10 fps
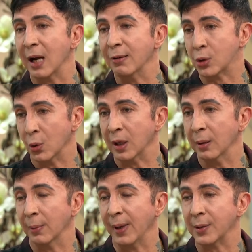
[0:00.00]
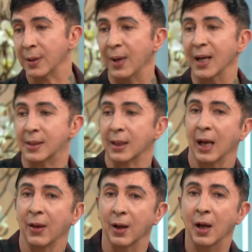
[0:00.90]
Harry talking about them heads
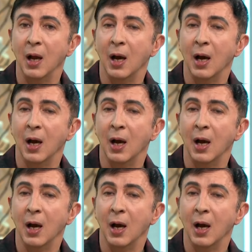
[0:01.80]
together,